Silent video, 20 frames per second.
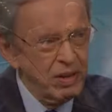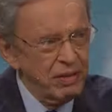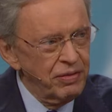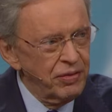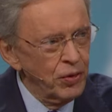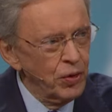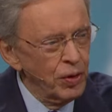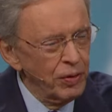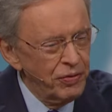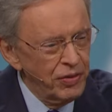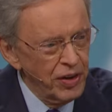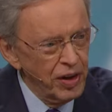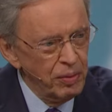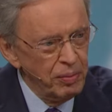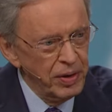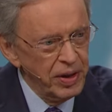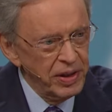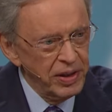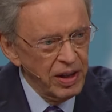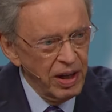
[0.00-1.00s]
the
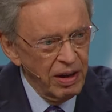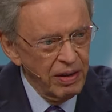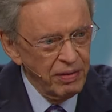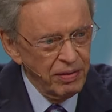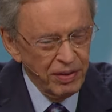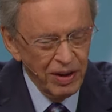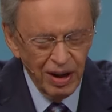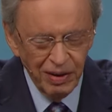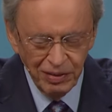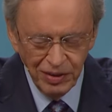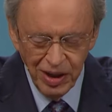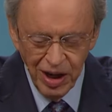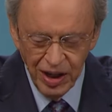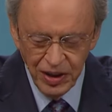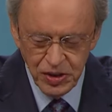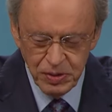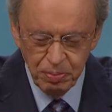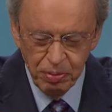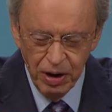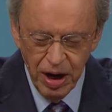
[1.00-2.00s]
fulfillment of, of
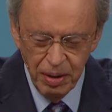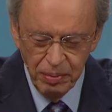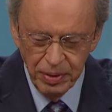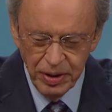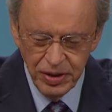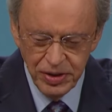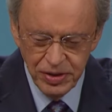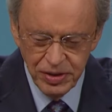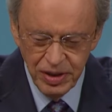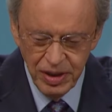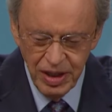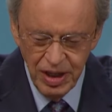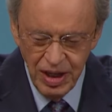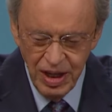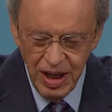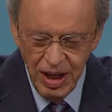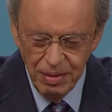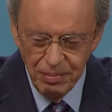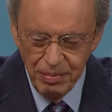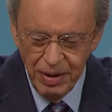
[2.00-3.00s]
God's promise
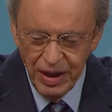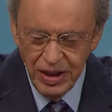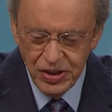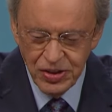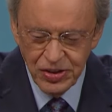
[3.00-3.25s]
may